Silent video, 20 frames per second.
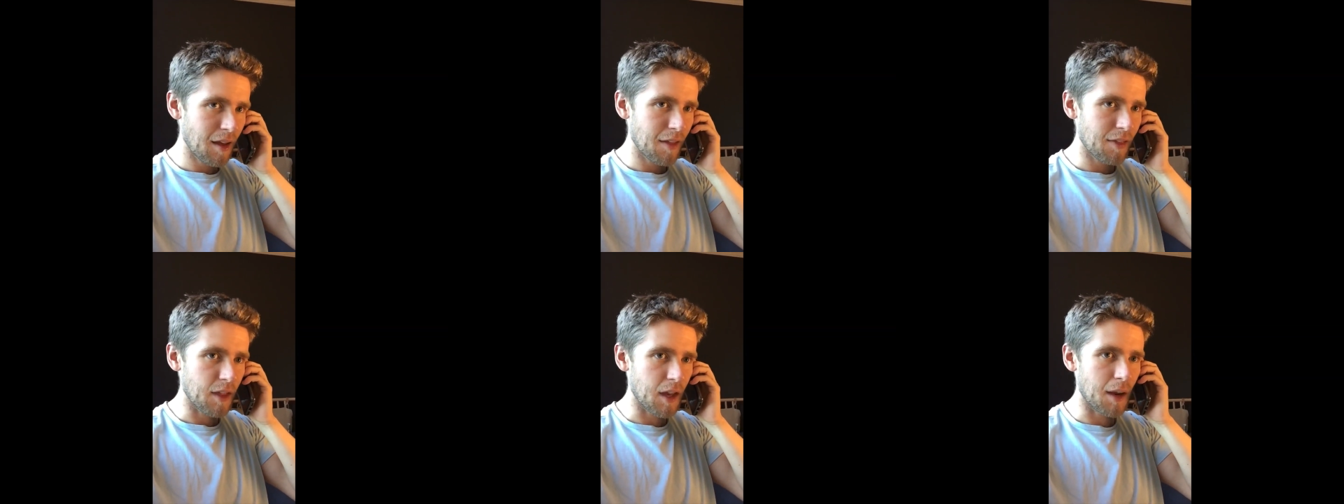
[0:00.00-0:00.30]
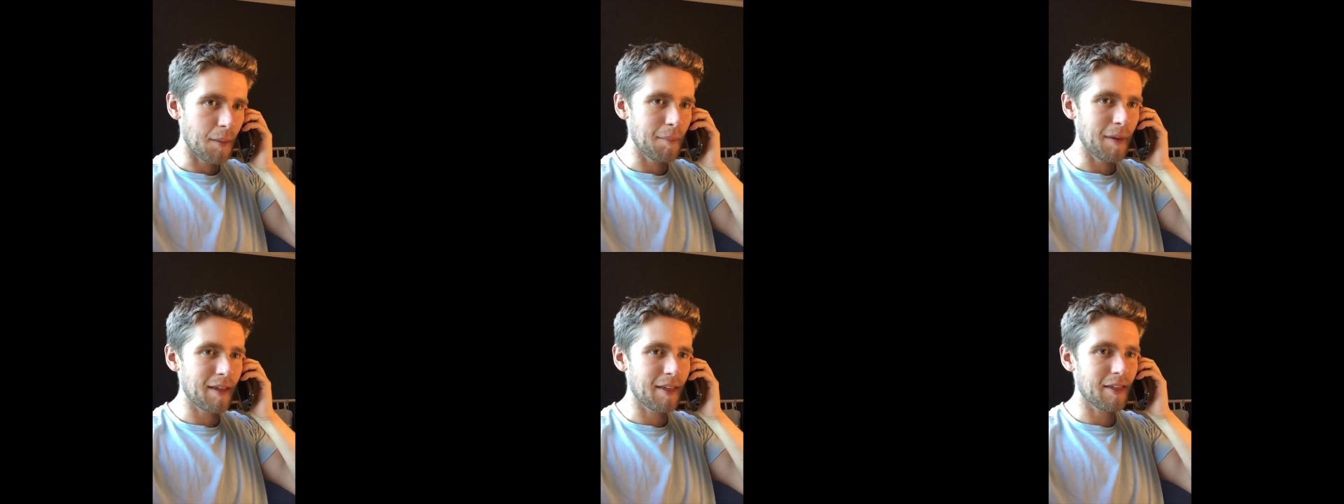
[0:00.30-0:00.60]
that
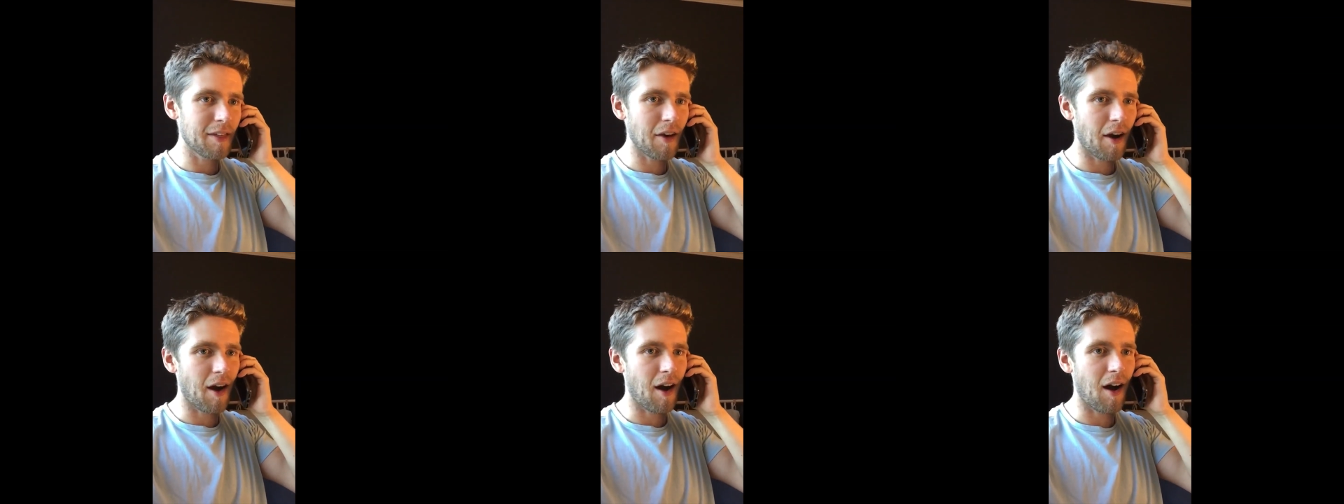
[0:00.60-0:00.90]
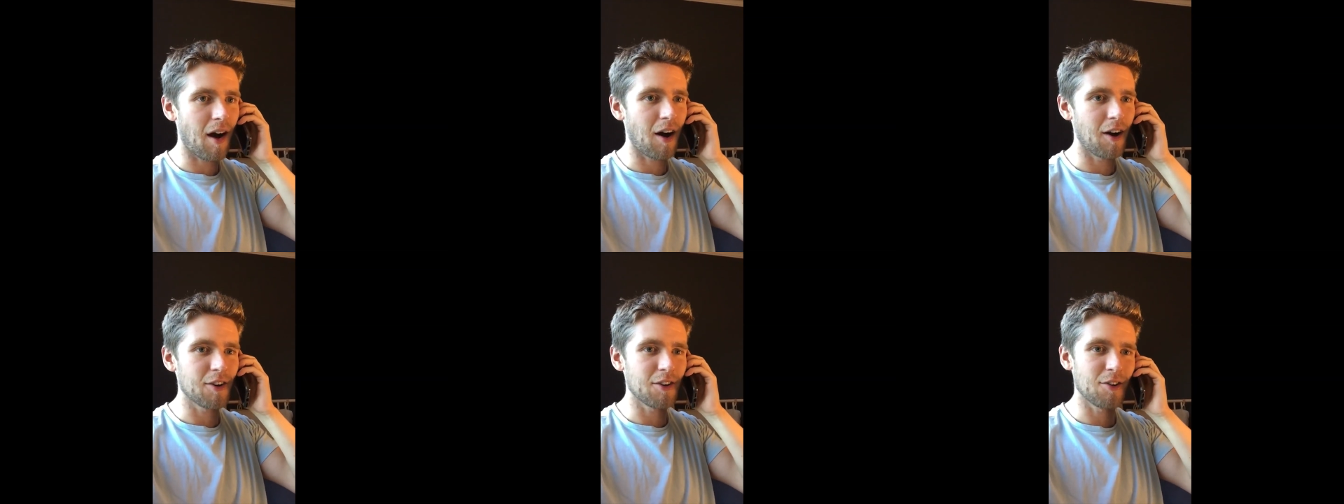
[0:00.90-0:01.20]
I miss your
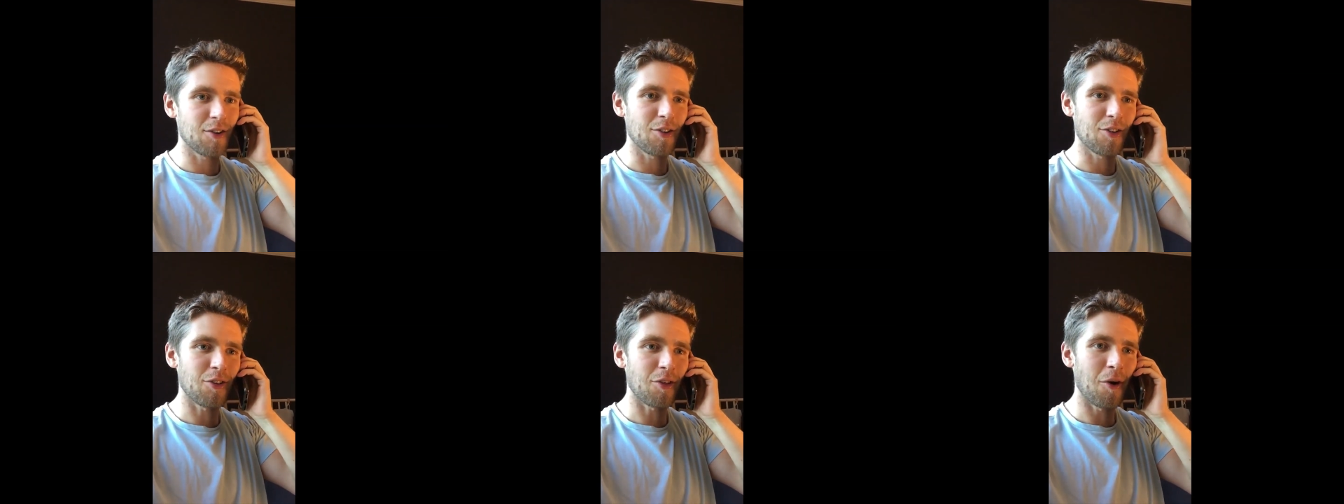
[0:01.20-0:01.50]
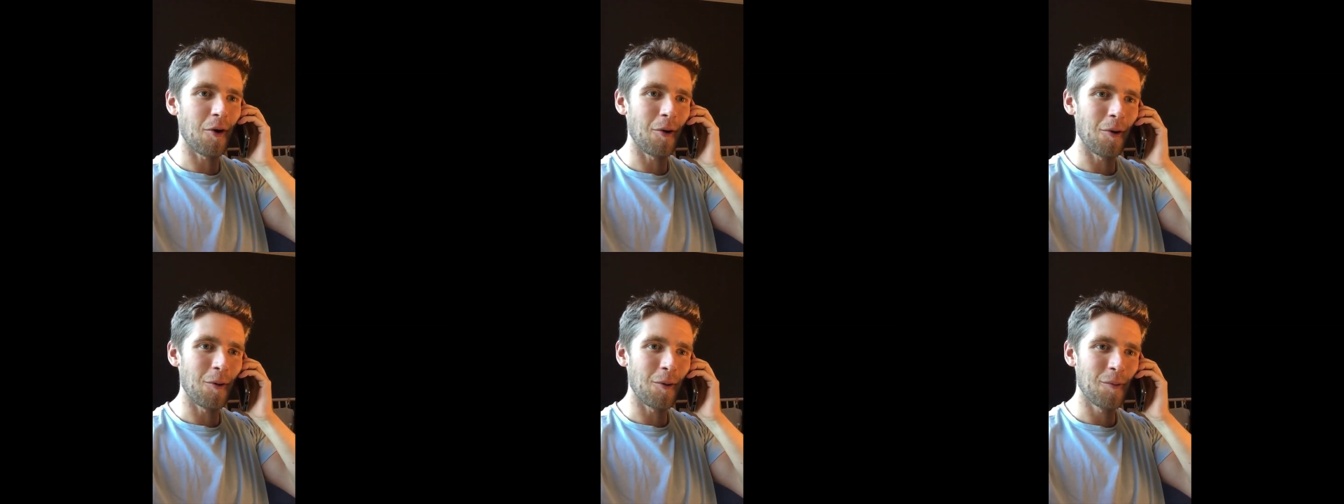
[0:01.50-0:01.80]
heart and your
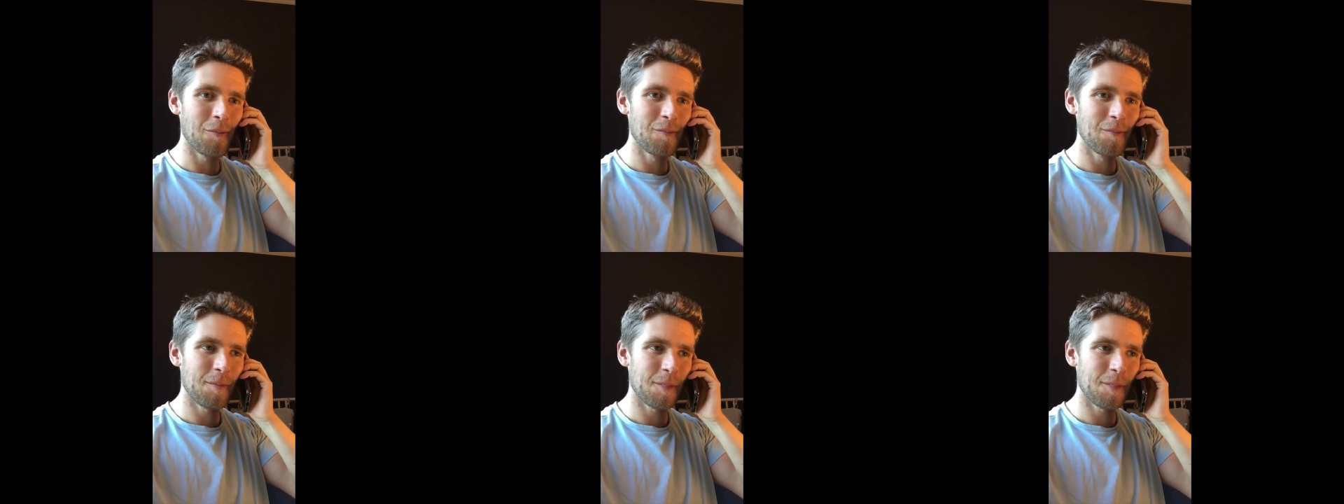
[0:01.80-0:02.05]
soul.